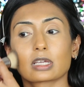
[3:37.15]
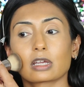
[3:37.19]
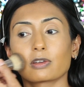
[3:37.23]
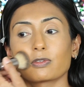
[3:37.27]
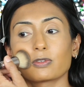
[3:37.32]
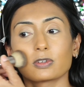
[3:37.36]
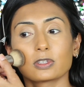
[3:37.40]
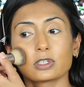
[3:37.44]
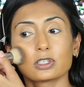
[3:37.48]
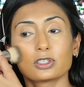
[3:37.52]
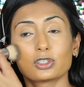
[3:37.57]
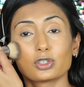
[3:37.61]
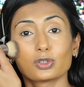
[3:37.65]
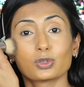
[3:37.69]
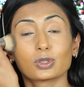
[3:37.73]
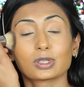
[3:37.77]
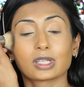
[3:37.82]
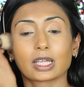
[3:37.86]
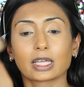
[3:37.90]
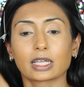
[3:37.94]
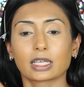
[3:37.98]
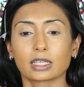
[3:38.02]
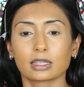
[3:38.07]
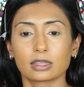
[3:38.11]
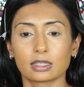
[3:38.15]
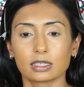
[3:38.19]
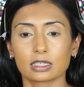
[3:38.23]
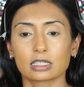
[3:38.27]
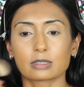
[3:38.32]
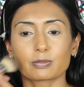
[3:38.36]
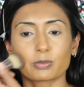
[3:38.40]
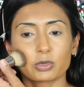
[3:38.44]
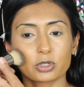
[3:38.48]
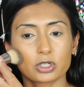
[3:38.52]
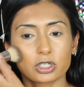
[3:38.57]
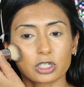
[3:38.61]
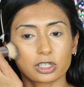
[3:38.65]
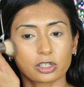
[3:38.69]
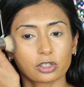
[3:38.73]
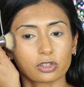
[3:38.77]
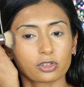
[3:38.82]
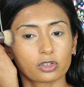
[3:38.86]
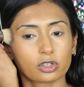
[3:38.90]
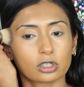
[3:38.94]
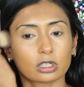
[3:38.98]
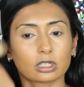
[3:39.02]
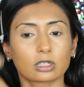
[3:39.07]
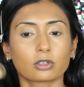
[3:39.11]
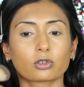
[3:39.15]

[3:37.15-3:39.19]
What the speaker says: I really do like this particular